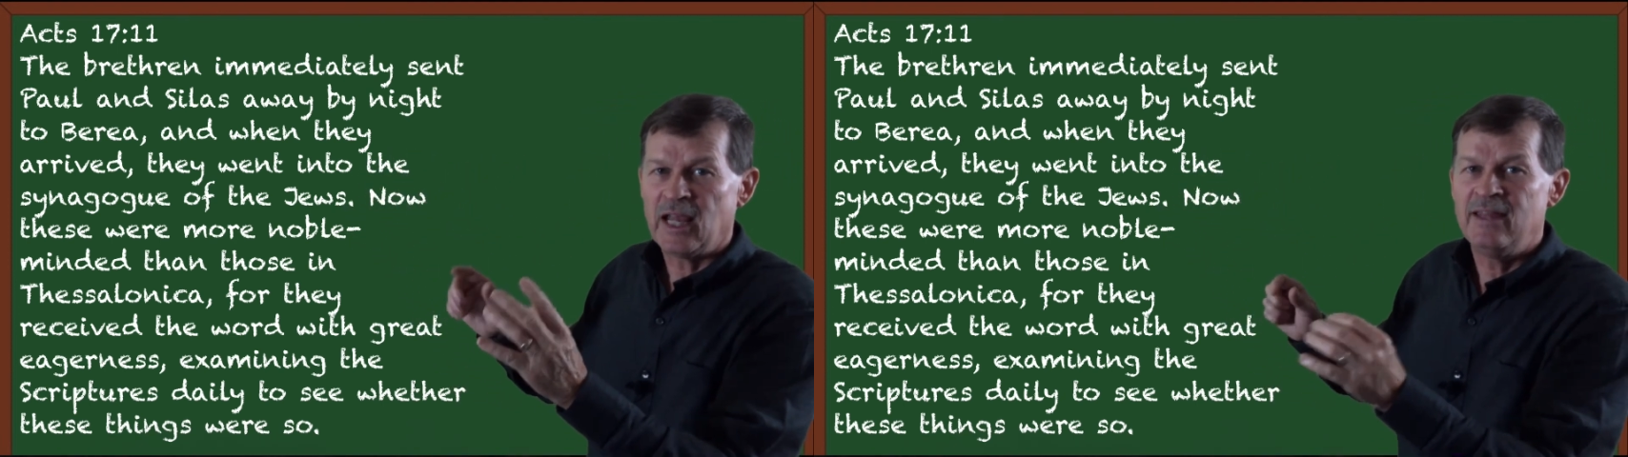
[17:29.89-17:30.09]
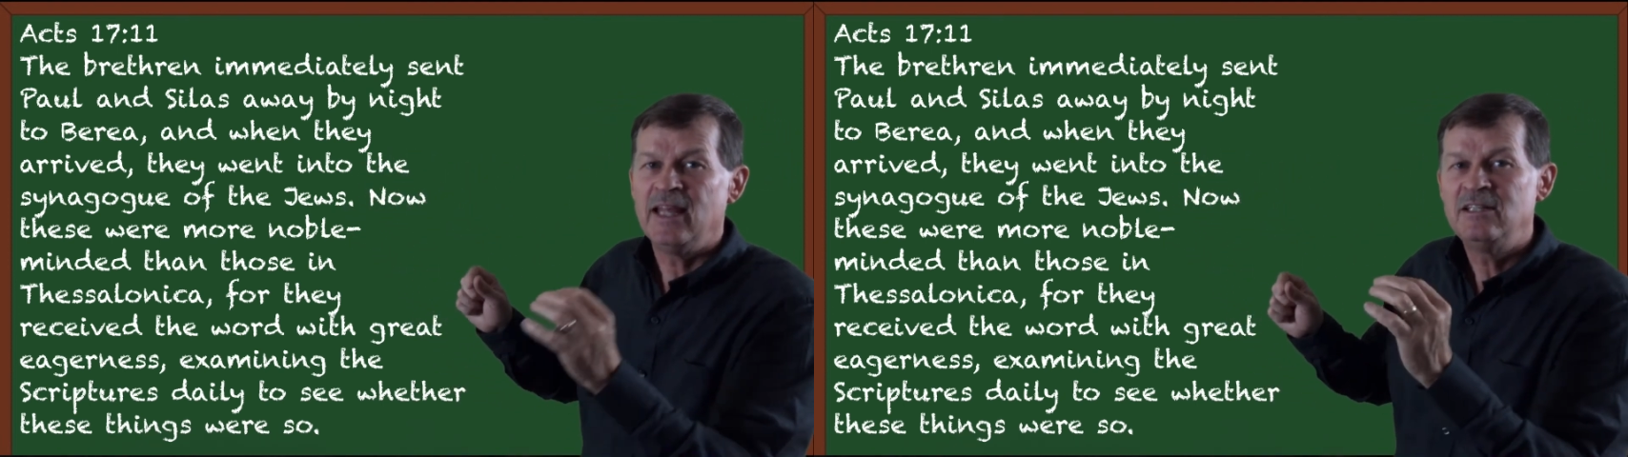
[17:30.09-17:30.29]

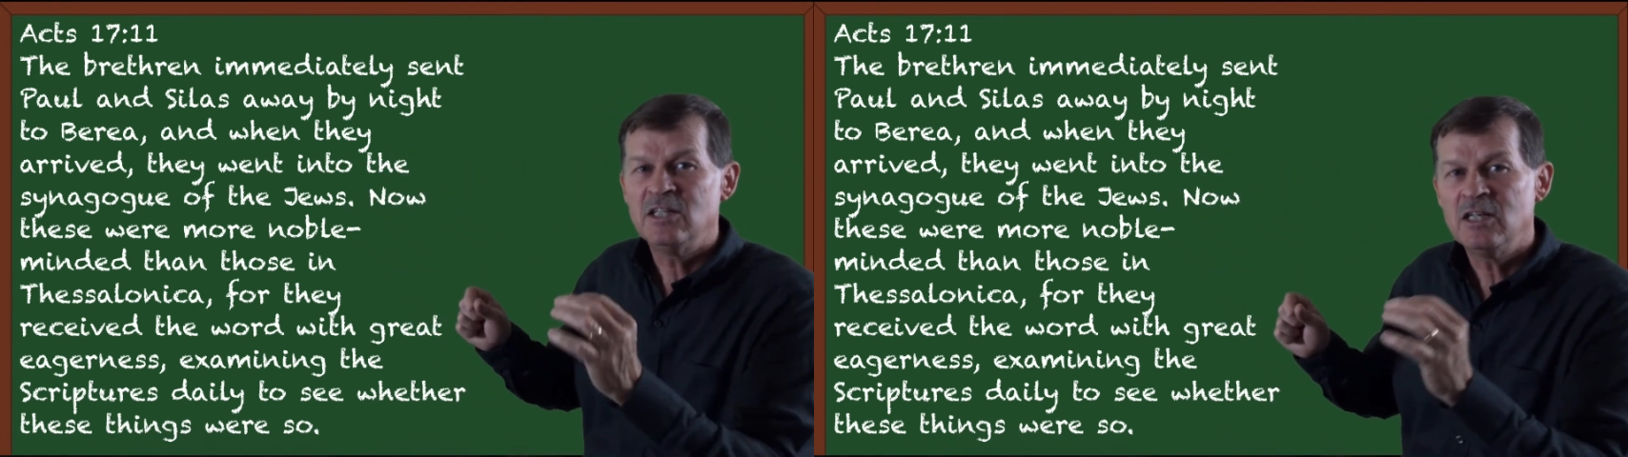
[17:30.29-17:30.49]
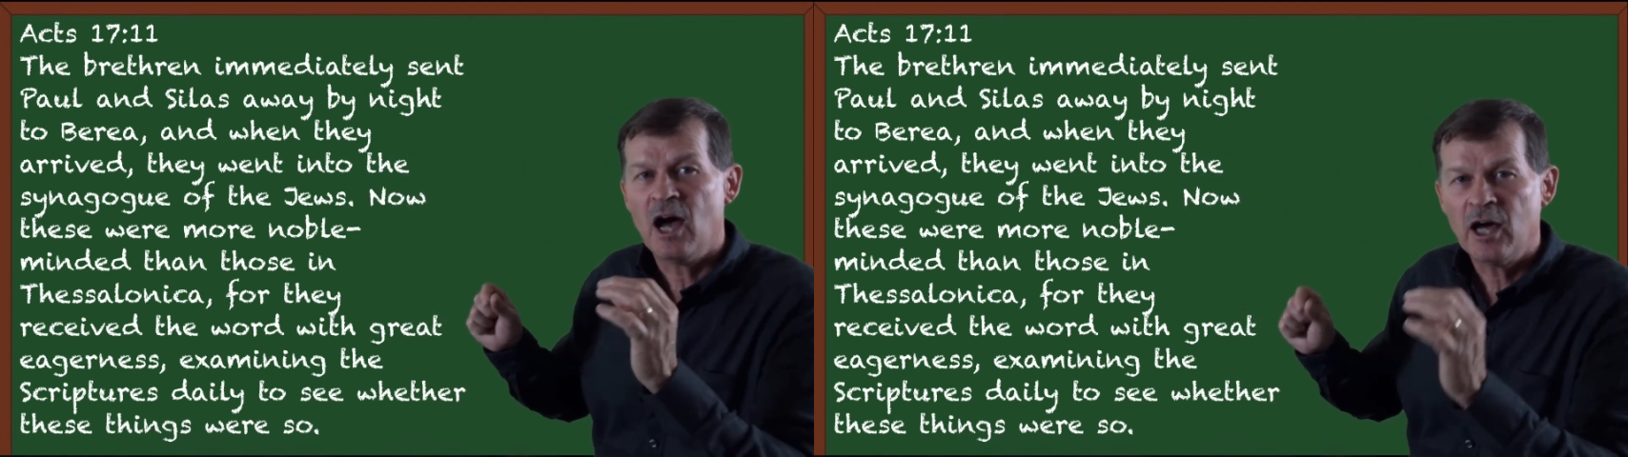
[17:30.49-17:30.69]
and they
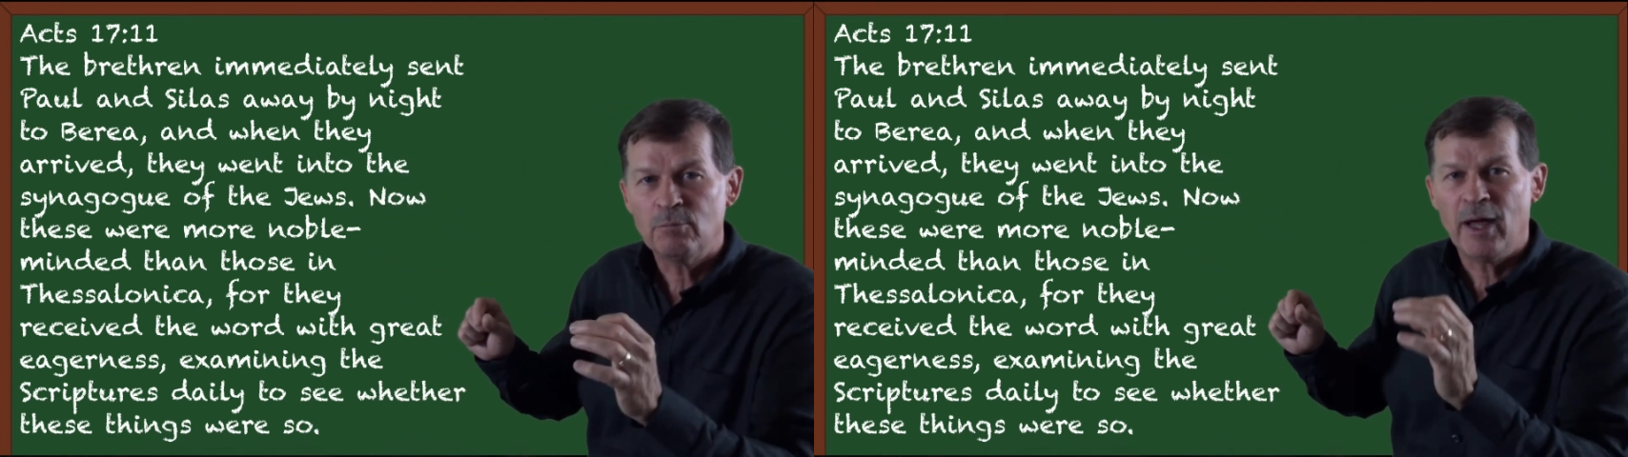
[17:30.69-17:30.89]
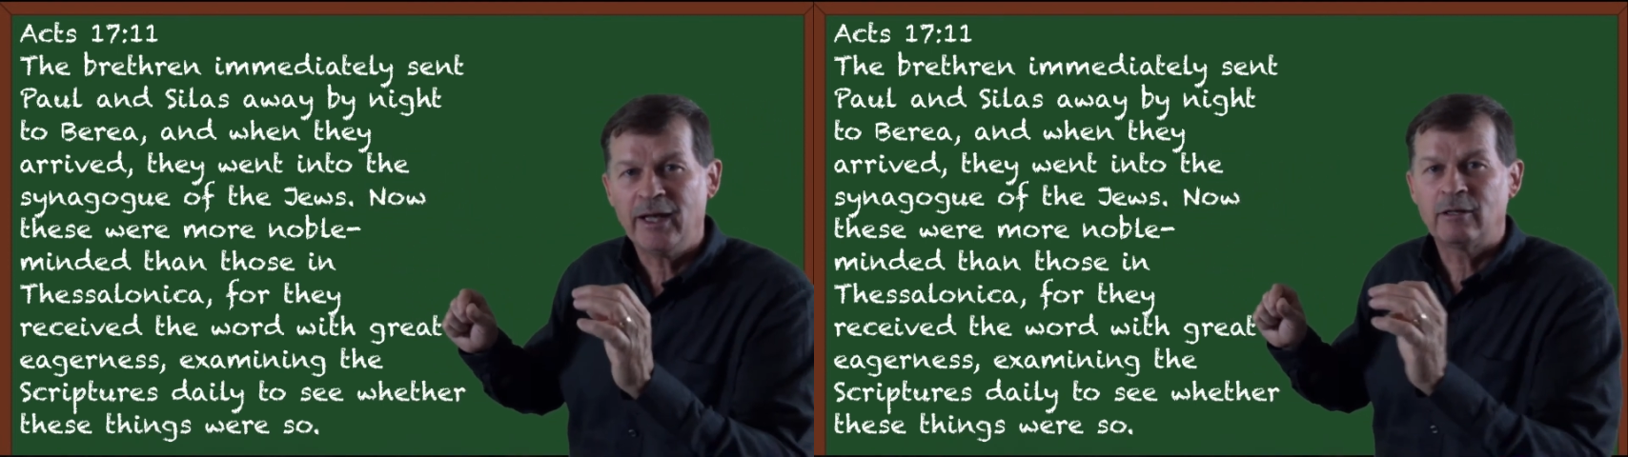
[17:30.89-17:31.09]
didn't
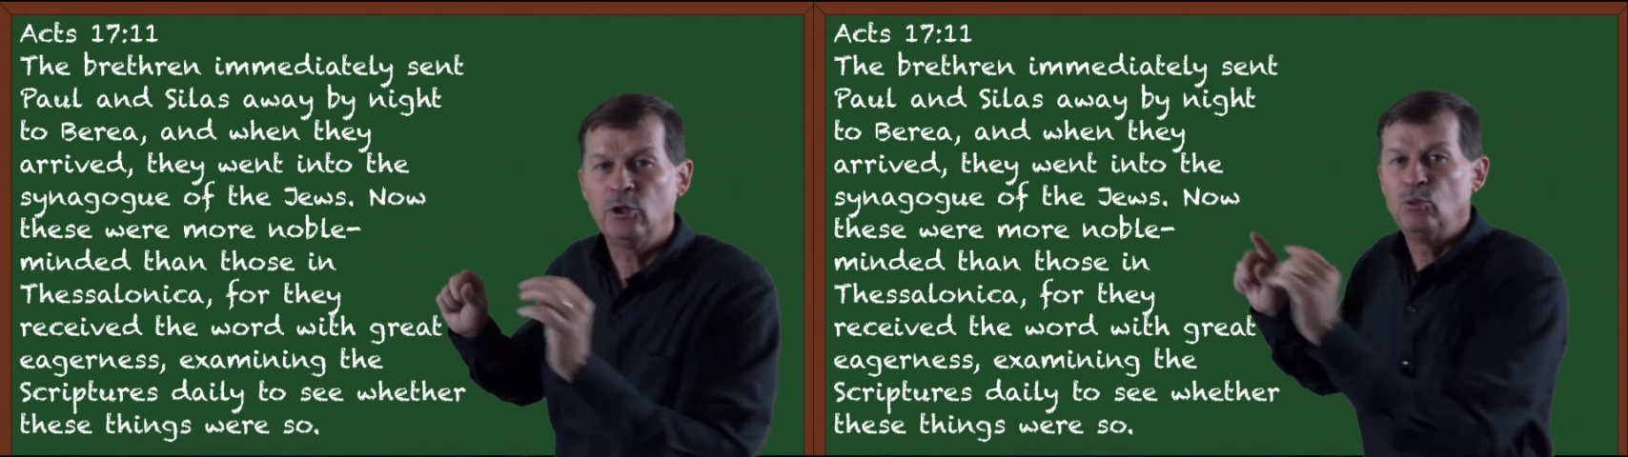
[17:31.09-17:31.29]
automatically